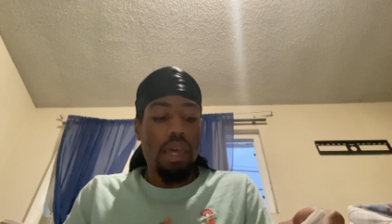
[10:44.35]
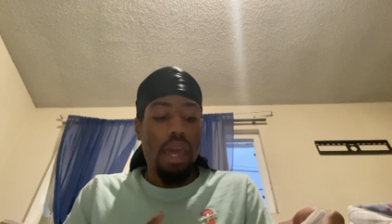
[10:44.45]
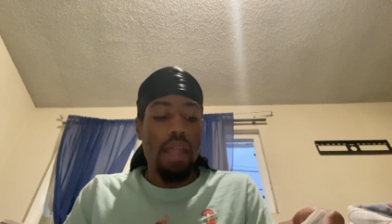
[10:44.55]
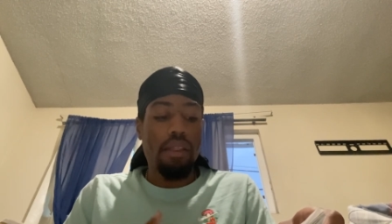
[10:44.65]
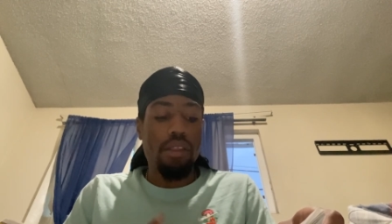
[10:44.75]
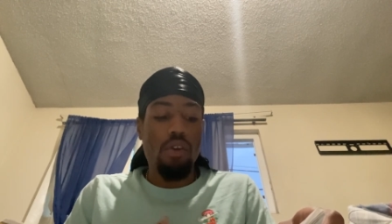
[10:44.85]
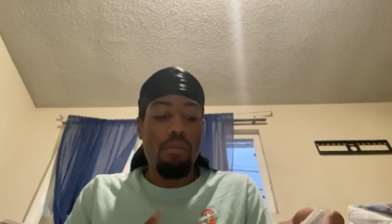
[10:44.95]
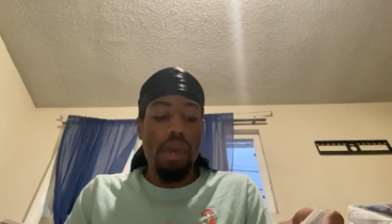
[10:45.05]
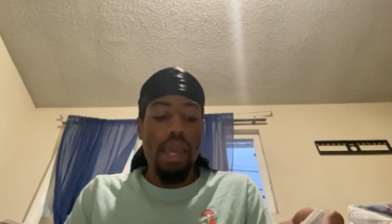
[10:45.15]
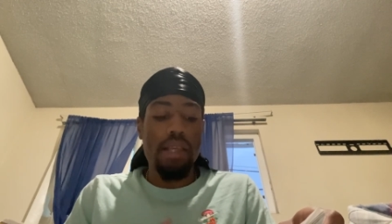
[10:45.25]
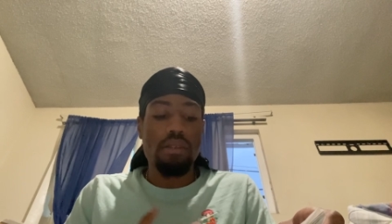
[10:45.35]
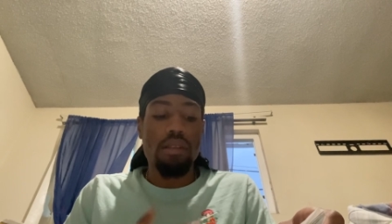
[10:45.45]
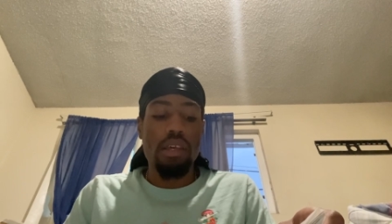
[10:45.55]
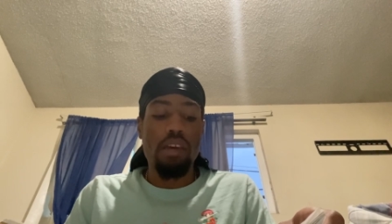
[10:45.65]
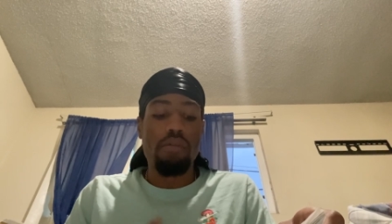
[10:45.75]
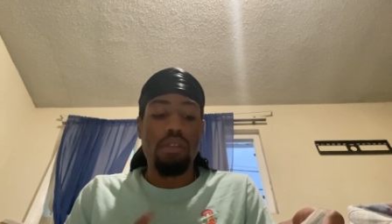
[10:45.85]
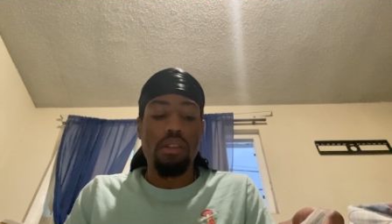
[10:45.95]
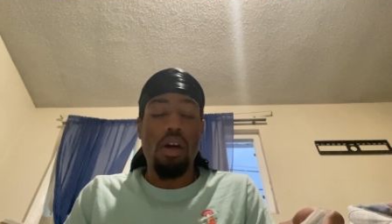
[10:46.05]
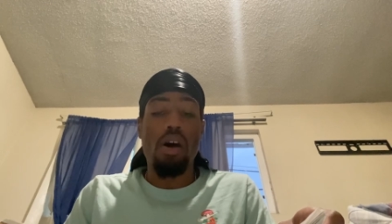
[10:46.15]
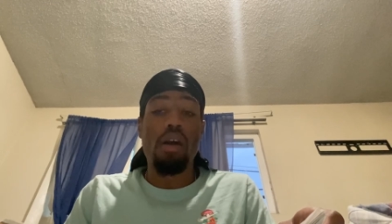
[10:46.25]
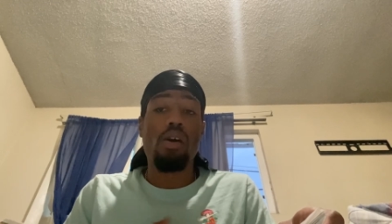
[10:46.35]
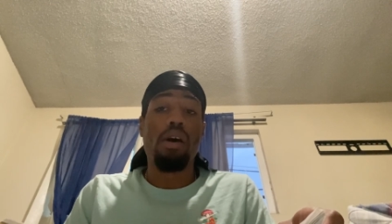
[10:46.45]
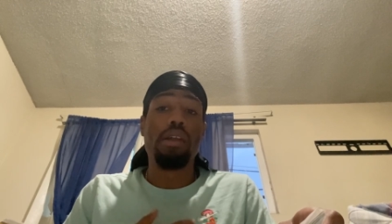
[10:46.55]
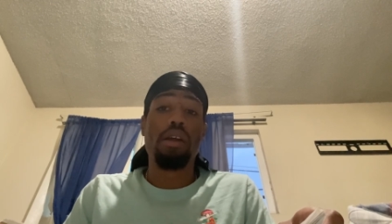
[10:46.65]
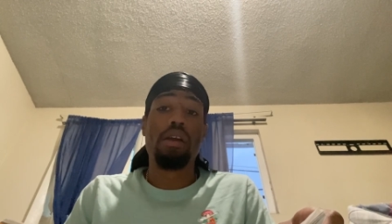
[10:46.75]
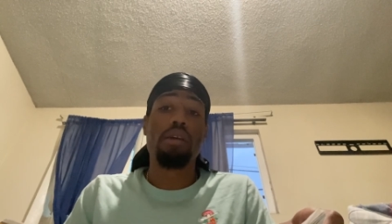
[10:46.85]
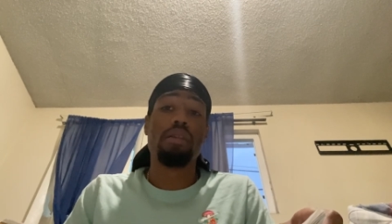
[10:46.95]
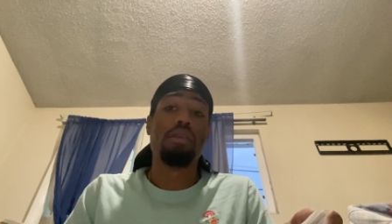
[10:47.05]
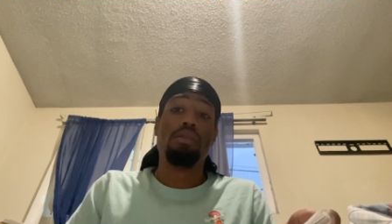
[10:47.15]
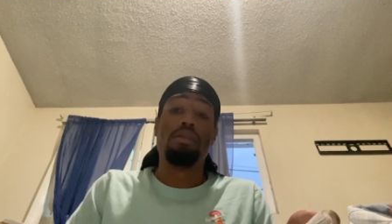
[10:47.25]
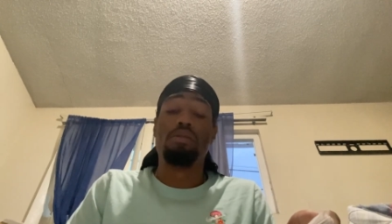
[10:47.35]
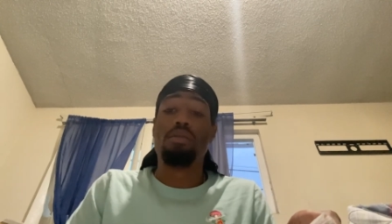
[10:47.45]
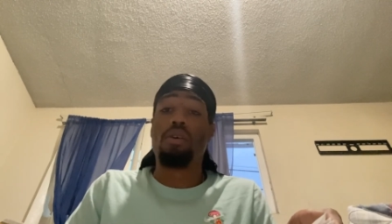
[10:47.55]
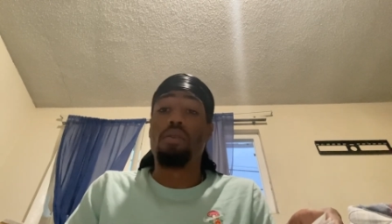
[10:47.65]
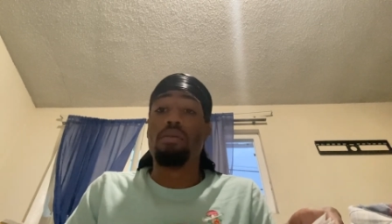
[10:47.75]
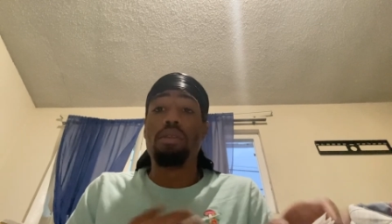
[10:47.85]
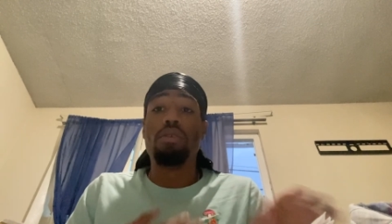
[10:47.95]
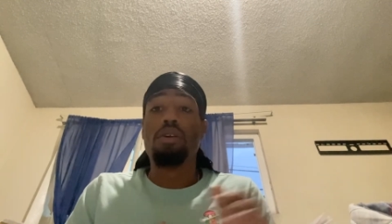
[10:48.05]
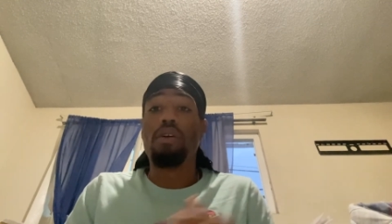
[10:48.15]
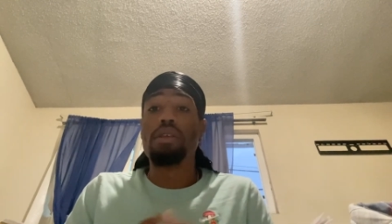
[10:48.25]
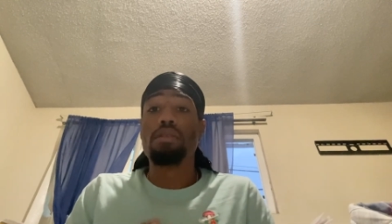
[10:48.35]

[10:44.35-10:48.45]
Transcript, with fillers: and thou mayest live long on earth. So, you know, it's